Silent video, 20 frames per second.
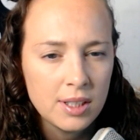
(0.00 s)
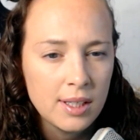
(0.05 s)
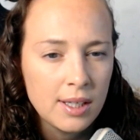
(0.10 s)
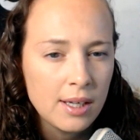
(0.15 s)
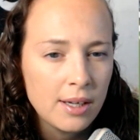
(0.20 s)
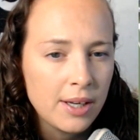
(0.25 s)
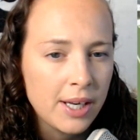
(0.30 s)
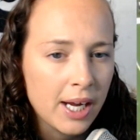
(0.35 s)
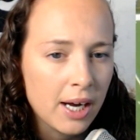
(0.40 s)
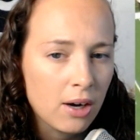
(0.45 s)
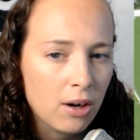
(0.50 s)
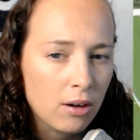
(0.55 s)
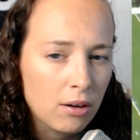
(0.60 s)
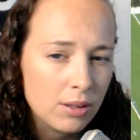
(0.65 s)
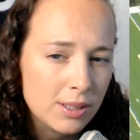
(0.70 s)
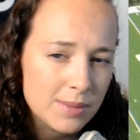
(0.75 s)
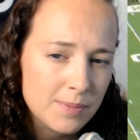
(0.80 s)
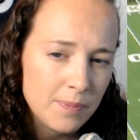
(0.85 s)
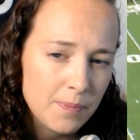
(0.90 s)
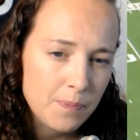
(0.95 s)
Now,
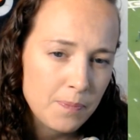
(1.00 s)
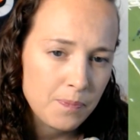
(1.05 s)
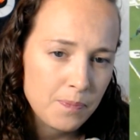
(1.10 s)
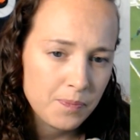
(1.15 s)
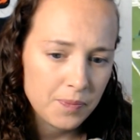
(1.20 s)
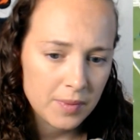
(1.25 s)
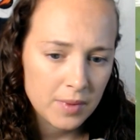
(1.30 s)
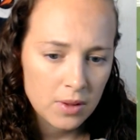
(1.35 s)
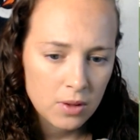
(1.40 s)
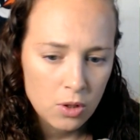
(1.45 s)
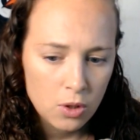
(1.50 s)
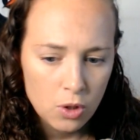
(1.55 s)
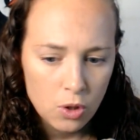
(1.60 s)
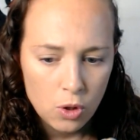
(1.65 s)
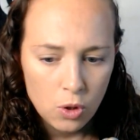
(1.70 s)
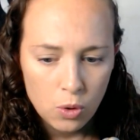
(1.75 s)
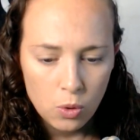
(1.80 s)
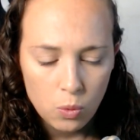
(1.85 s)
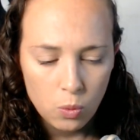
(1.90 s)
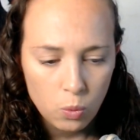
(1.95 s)

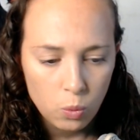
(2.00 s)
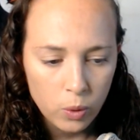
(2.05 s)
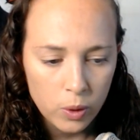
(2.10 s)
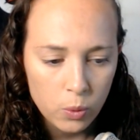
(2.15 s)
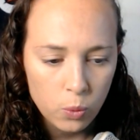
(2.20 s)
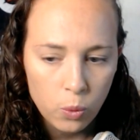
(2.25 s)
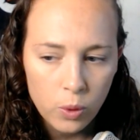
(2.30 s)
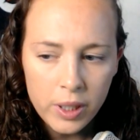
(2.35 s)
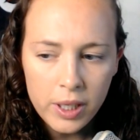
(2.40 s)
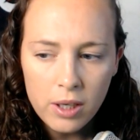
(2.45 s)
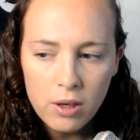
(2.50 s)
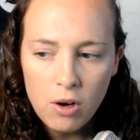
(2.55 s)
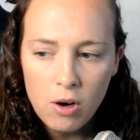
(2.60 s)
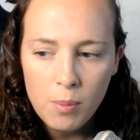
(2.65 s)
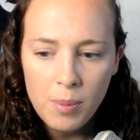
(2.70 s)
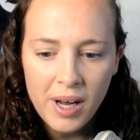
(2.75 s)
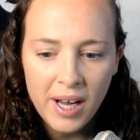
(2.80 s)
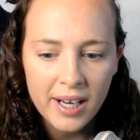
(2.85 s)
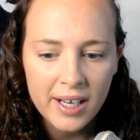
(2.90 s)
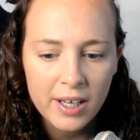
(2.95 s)
when we go
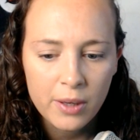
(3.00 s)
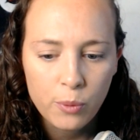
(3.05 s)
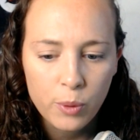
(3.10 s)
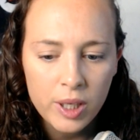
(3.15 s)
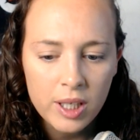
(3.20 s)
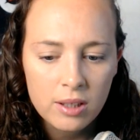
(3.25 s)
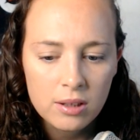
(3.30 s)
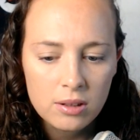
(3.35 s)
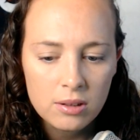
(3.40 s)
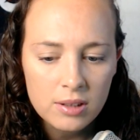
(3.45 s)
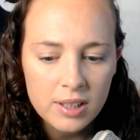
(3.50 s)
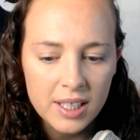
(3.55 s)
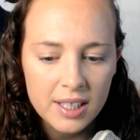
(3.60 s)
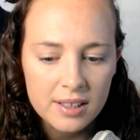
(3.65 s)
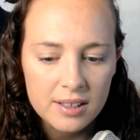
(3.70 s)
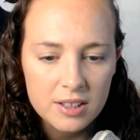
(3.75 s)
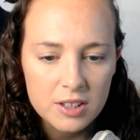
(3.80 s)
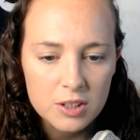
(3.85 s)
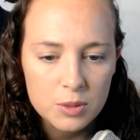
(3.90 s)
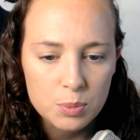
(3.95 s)
back and we look at
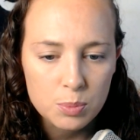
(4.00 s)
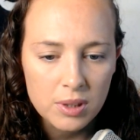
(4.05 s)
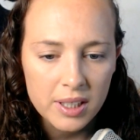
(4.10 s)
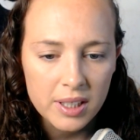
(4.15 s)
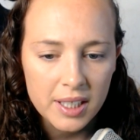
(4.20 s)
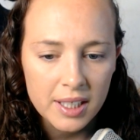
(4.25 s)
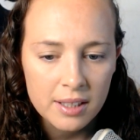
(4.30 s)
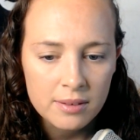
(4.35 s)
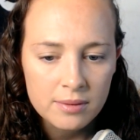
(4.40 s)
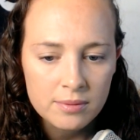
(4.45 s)
this play,